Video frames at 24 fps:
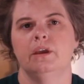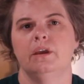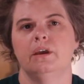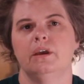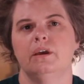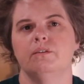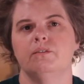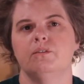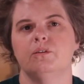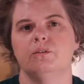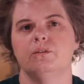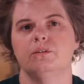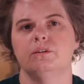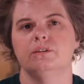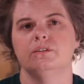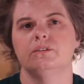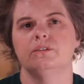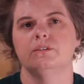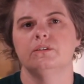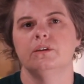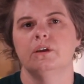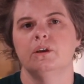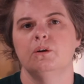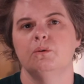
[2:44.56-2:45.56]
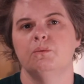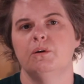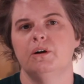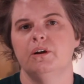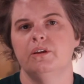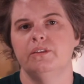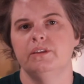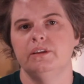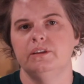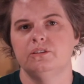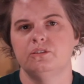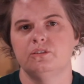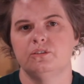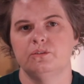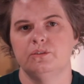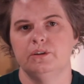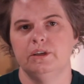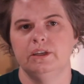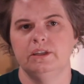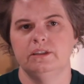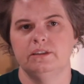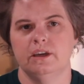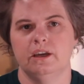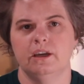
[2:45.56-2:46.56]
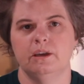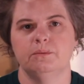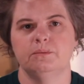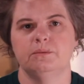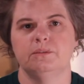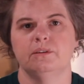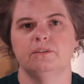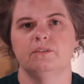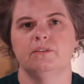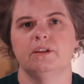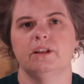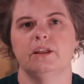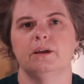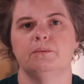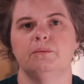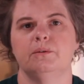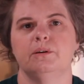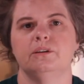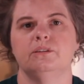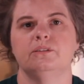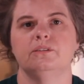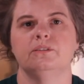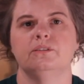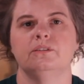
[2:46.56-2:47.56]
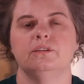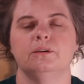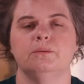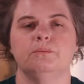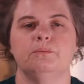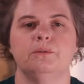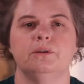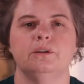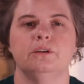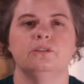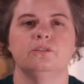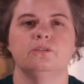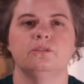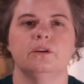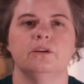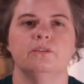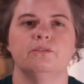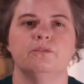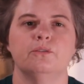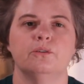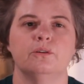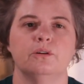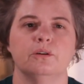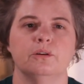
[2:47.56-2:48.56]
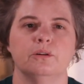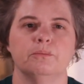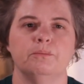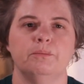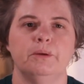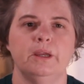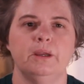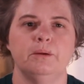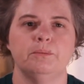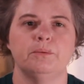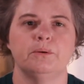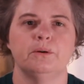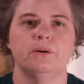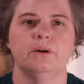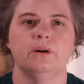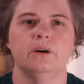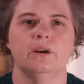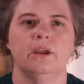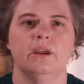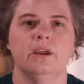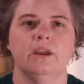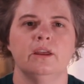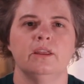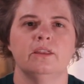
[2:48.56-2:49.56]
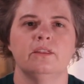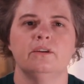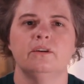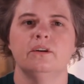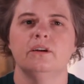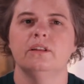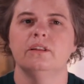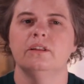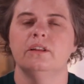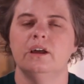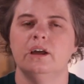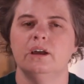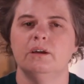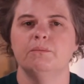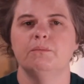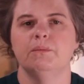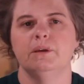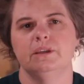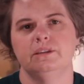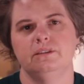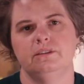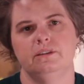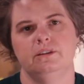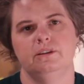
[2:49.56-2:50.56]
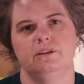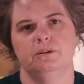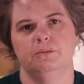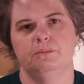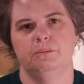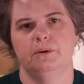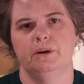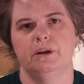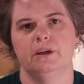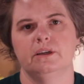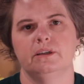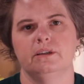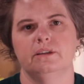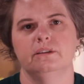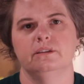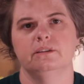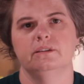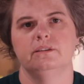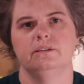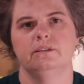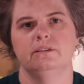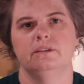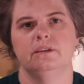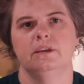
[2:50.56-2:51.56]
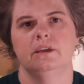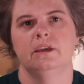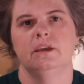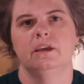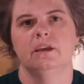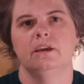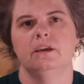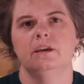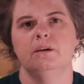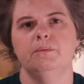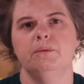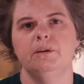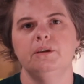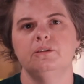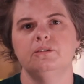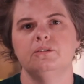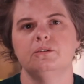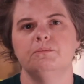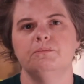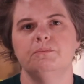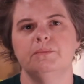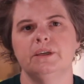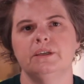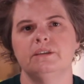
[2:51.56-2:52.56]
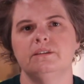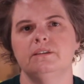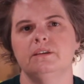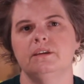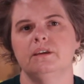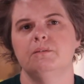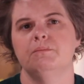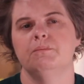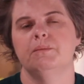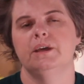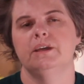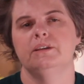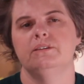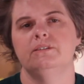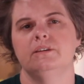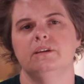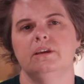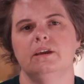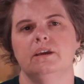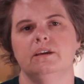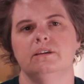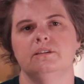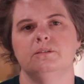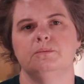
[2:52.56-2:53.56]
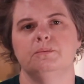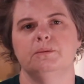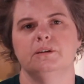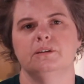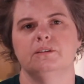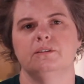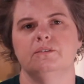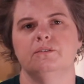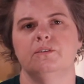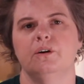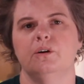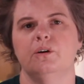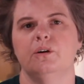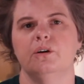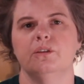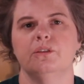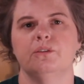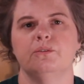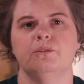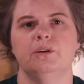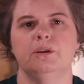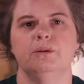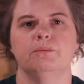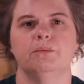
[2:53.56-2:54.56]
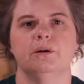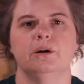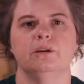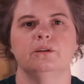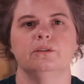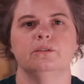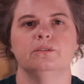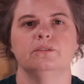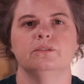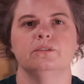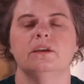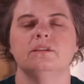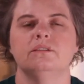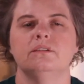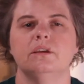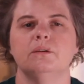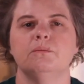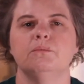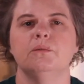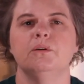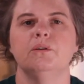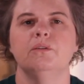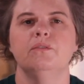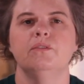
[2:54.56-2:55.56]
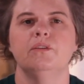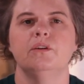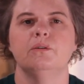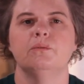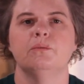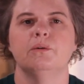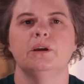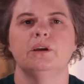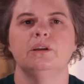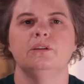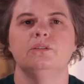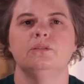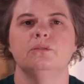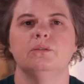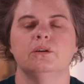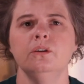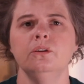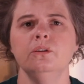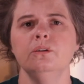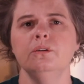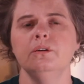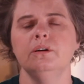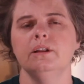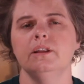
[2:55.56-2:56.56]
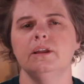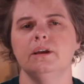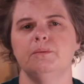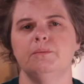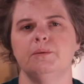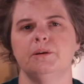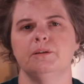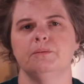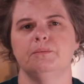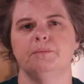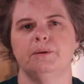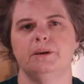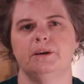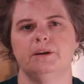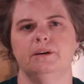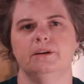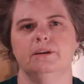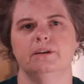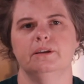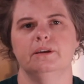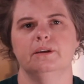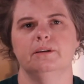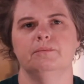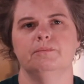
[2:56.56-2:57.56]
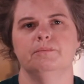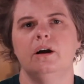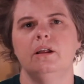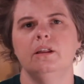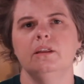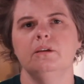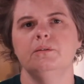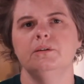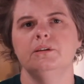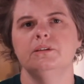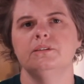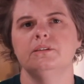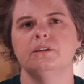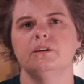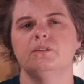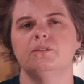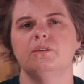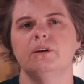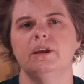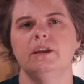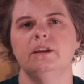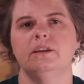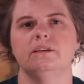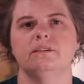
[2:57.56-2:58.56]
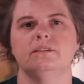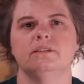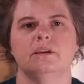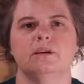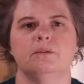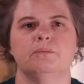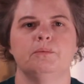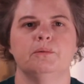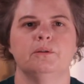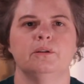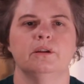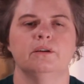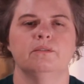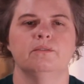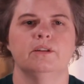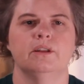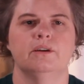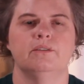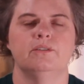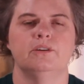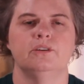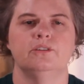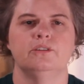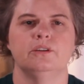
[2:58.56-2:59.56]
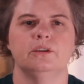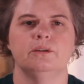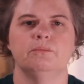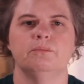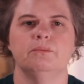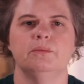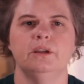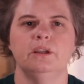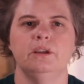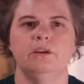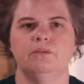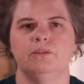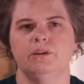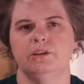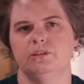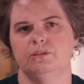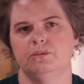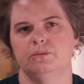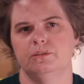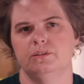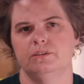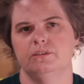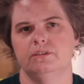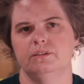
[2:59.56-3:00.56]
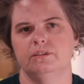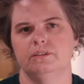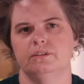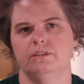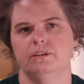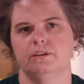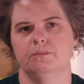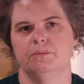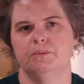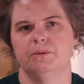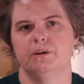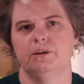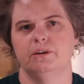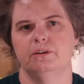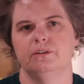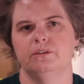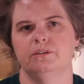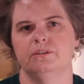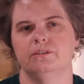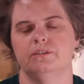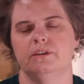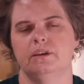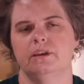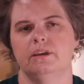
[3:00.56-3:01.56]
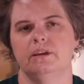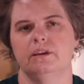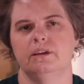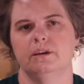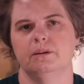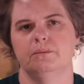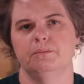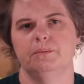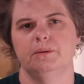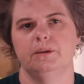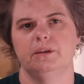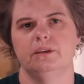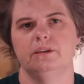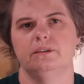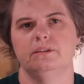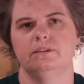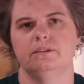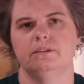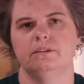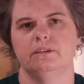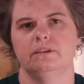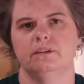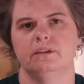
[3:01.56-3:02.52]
Of course, while these three types of collaboration seem pretty straightforward on paper, they're a lot messier in practice. Companies are mixing and matching aspects of all three models as they move their way to a new collaborative paradigm. Hollywood is a great example of leveraging many resources of partners and companies.